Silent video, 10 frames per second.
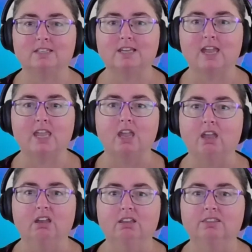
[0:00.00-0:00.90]
of the day.
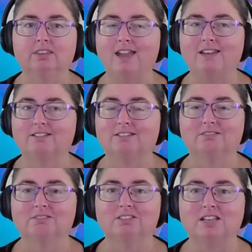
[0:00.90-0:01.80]
That
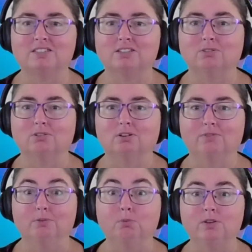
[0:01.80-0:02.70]
doesn't
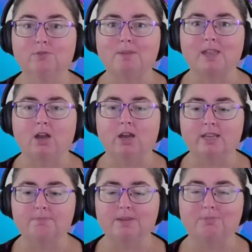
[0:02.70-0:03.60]
often work for me. I
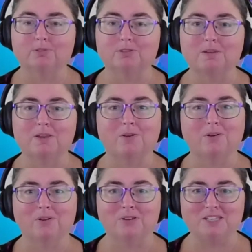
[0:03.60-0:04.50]
need people to be
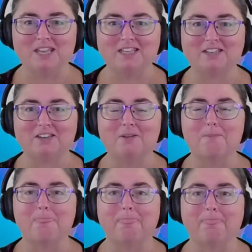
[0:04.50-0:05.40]
on deck
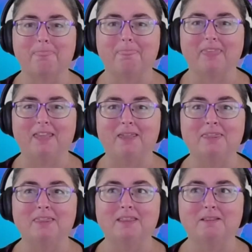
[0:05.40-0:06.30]

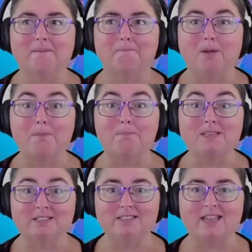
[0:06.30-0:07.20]
in my
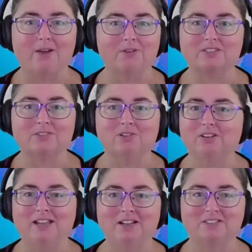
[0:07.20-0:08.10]
business hours,
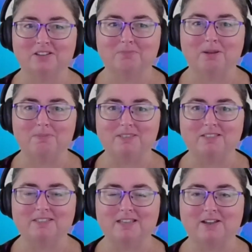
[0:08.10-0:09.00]
not outside of my
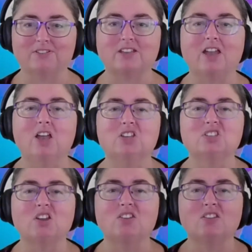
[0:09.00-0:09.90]
business hours.
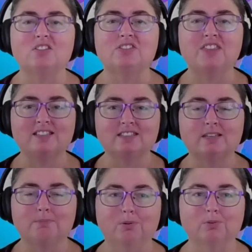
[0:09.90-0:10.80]
So that's
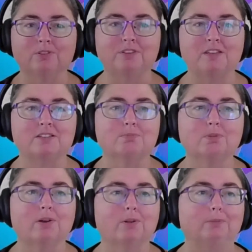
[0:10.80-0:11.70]
an important thing as
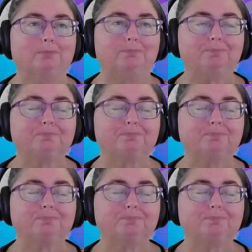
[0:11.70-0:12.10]
well.